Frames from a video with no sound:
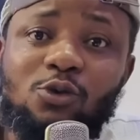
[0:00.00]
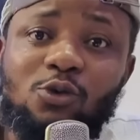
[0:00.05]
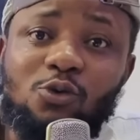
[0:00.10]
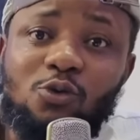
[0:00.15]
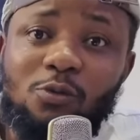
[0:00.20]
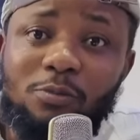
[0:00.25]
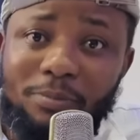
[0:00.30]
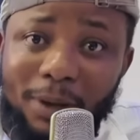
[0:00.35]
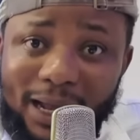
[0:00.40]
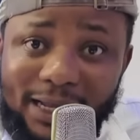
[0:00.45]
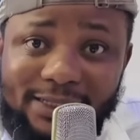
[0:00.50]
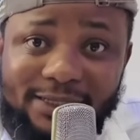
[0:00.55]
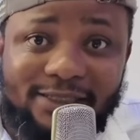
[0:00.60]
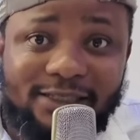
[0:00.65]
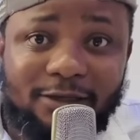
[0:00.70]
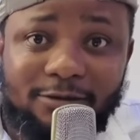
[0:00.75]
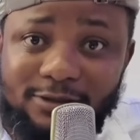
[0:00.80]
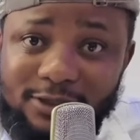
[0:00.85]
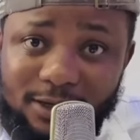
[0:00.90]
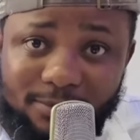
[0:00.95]
you will buy the
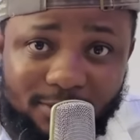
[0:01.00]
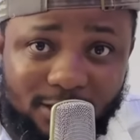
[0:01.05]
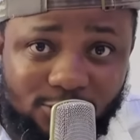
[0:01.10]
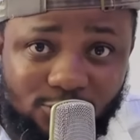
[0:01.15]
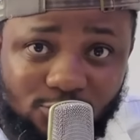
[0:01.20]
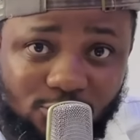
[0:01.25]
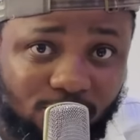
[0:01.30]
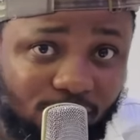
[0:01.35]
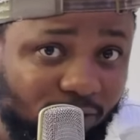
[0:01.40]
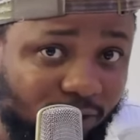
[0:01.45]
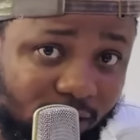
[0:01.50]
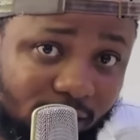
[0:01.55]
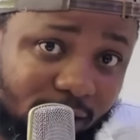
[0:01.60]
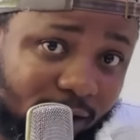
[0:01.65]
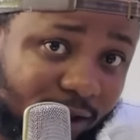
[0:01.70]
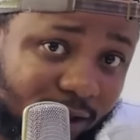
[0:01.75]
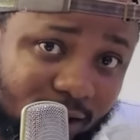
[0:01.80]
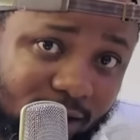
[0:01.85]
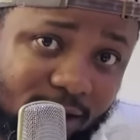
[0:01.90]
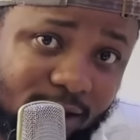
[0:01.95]
same Cybertruck
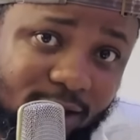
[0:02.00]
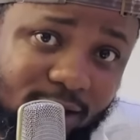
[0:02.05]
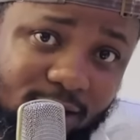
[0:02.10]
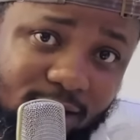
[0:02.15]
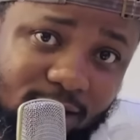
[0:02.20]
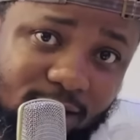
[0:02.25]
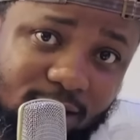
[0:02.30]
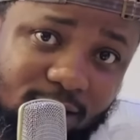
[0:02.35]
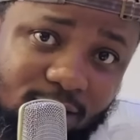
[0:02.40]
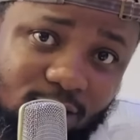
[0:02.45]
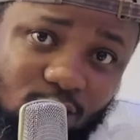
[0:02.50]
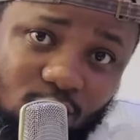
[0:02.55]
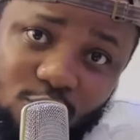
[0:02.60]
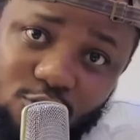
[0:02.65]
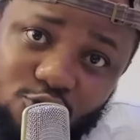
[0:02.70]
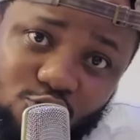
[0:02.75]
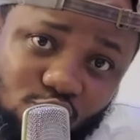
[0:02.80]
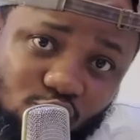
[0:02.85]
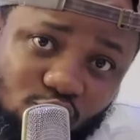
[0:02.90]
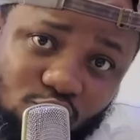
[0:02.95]
three
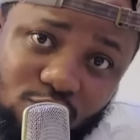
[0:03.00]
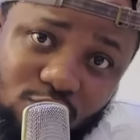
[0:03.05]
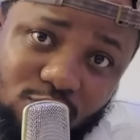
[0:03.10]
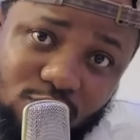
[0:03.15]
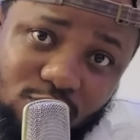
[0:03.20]
or two.